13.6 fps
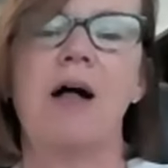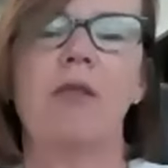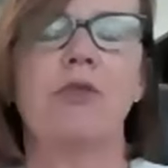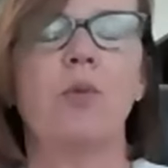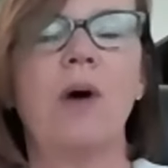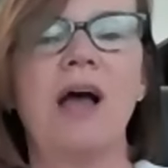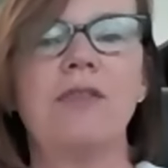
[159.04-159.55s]

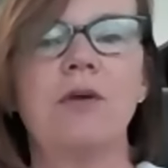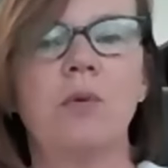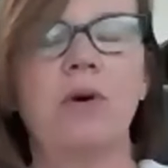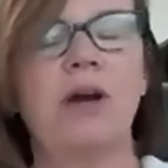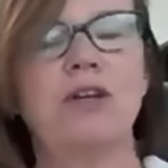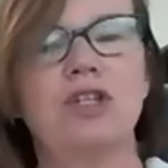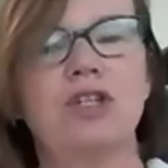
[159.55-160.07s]
The way that
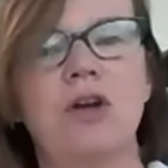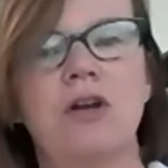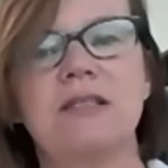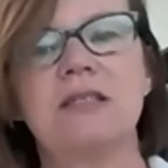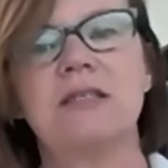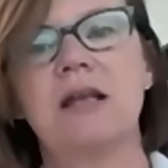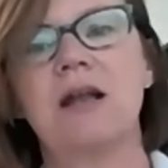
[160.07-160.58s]
we're actually going
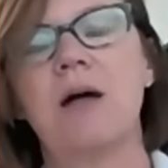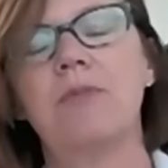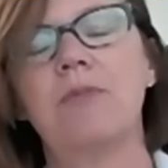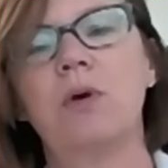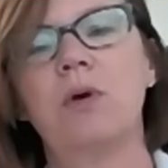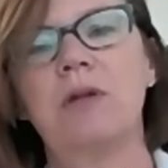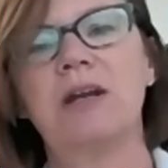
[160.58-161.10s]
to set up
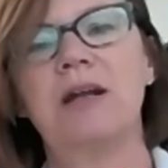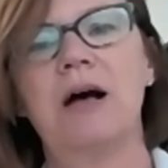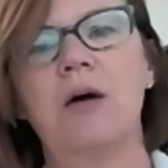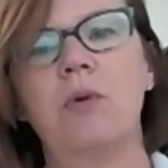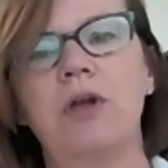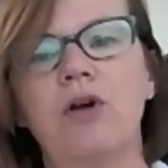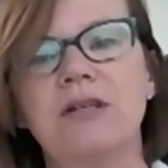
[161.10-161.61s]
the
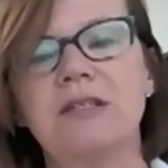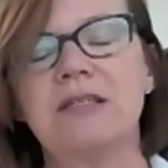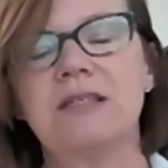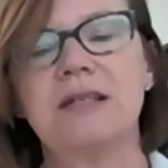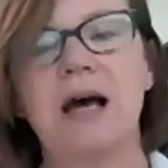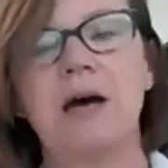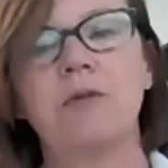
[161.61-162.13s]
webinar, we're going to
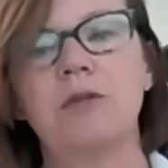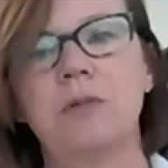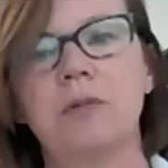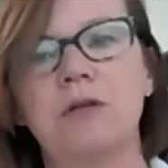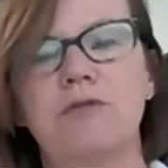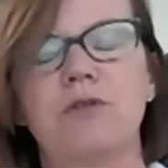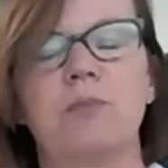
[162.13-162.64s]
start with a
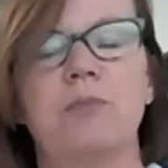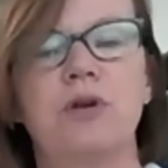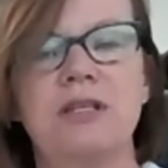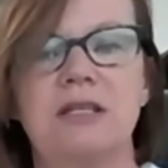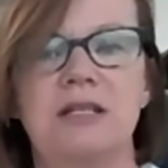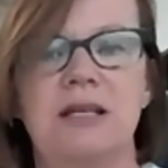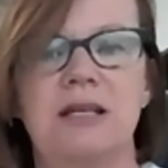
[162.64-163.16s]
bit of a
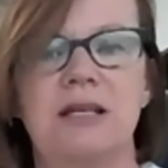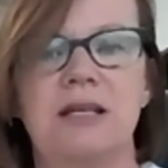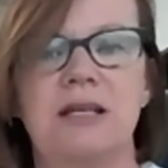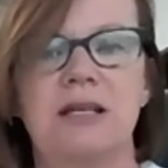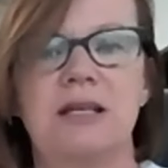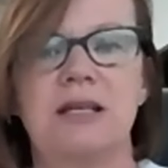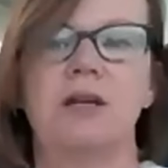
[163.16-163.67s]

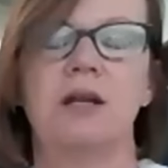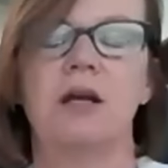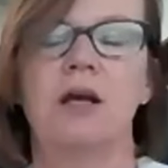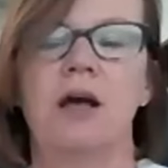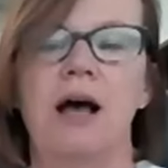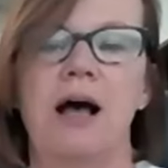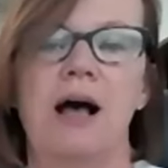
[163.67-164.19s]
presentation
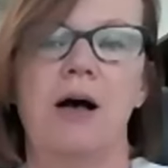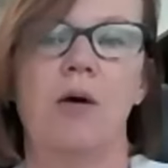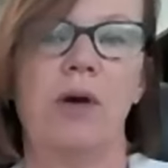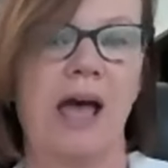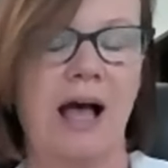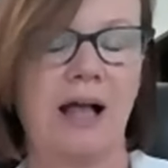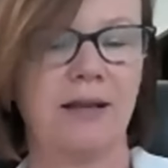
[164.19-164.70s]

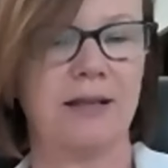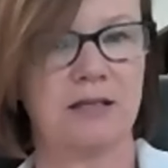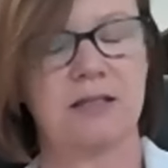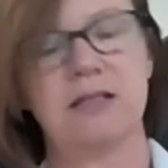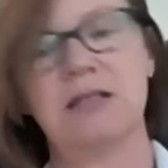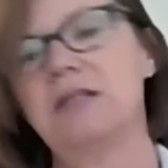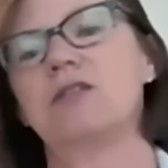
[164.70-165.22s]
where
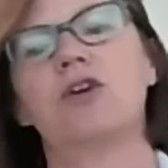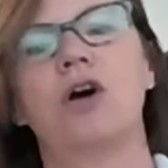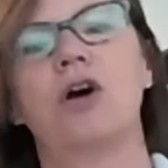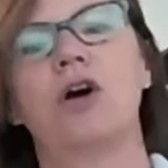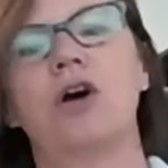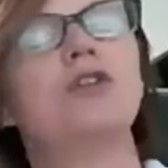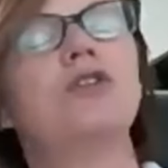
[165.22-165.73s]
Alex is
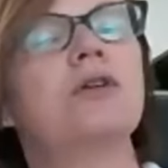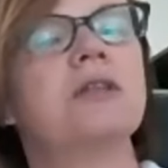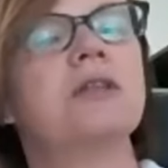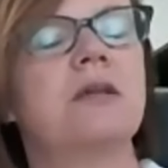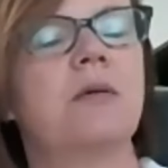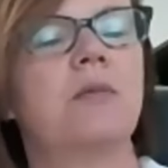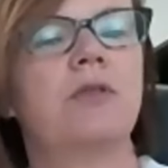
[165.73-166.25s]
going to look at
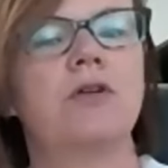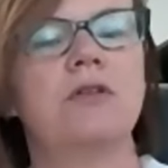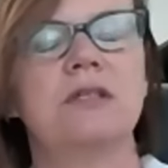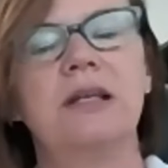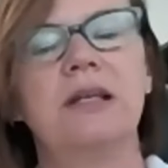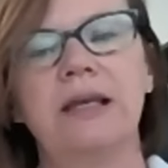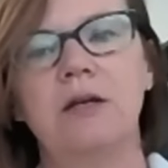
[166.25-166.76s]
some of
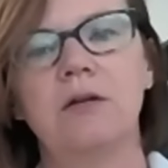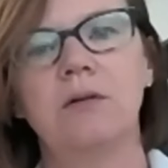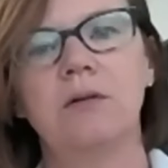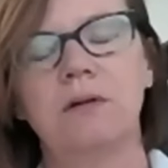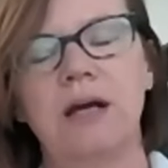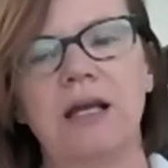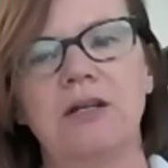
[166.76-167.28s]
those
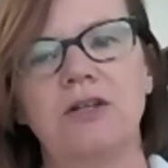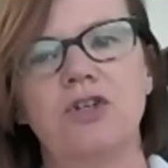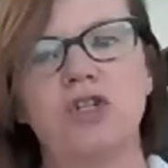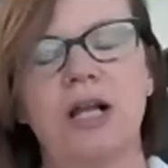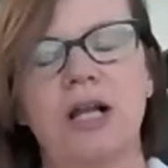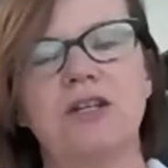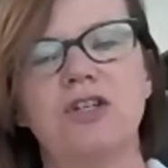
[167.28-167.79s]
legal and
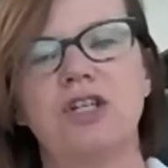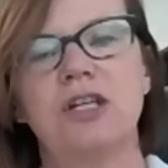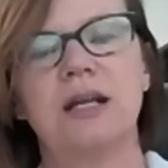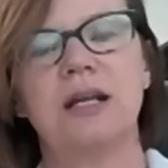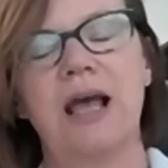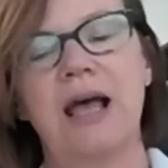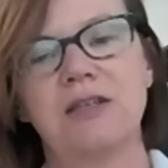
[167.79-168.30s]

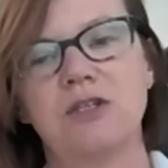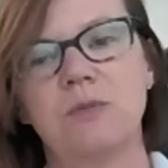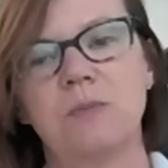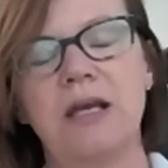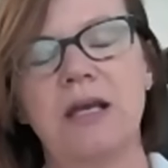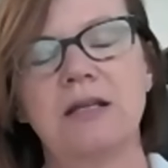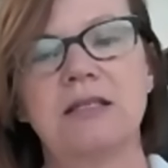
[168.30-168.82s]
challenging
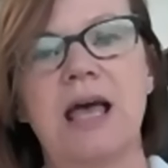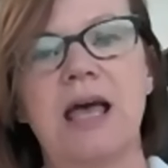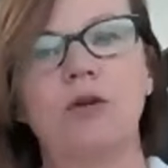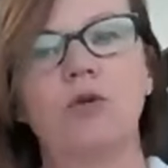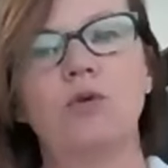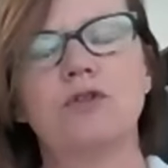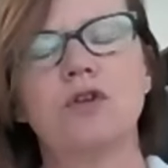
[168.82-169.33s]
aspects
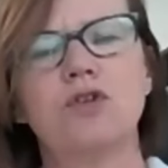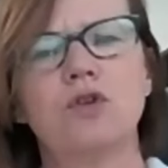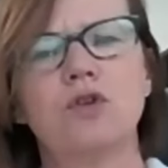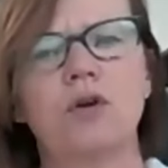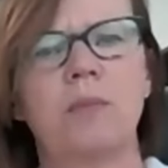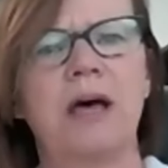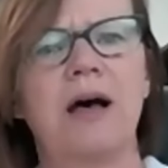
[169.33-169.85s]
and also
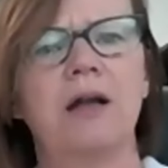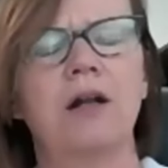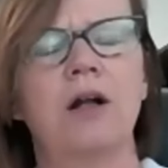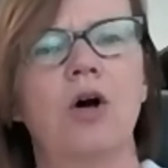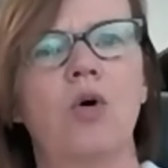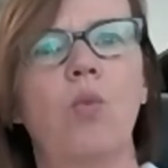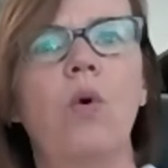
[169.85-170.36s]
talk about
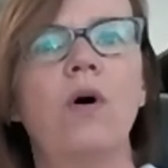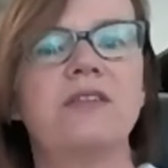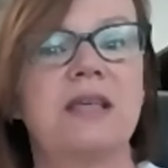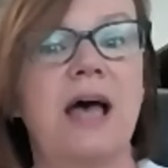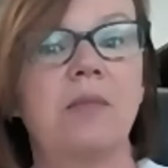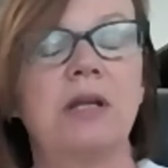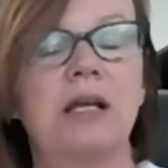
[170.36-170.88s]
what's
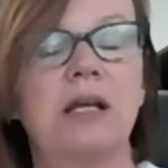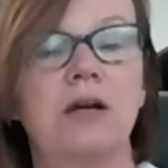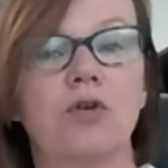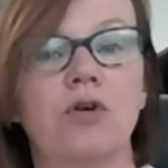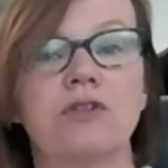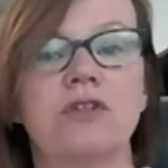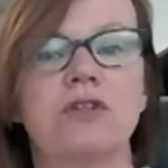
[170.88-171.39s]
happening
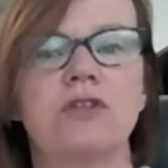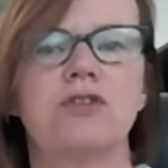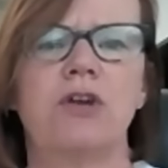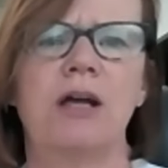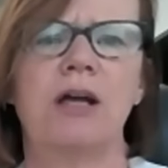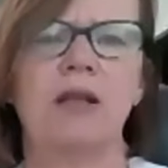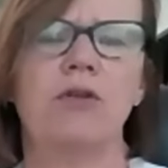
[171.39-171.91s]
across
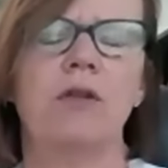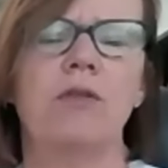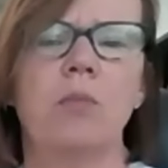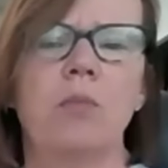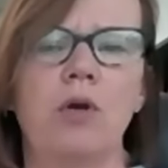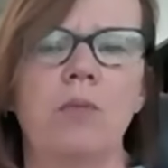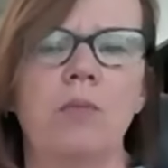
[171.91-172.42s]
Australia at
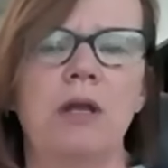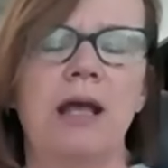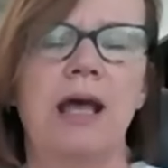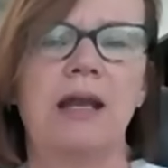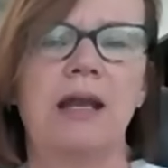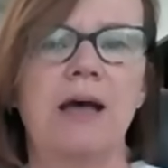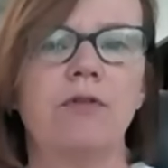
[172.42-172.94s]
the moment
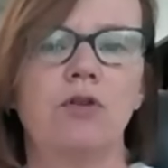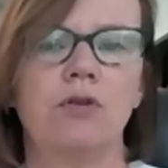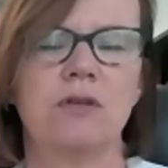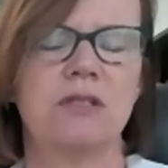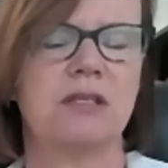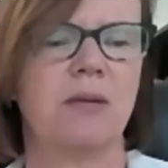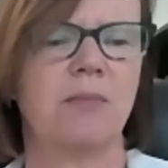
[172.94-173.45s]
and have a look
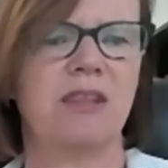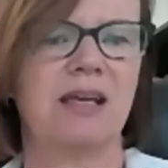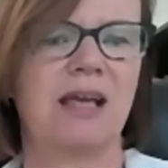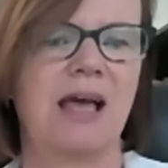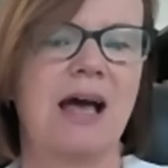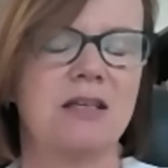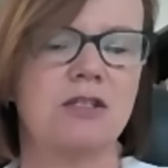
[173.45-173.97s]
at some of the
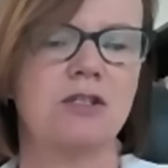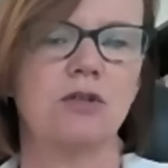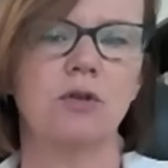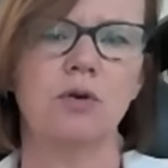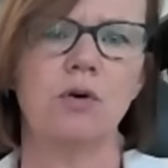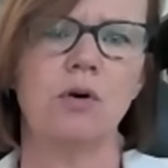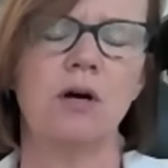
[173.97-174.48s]
case
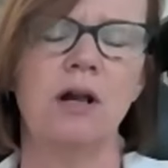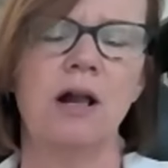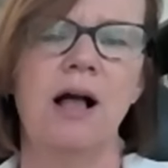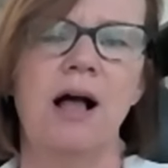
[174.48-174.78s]
law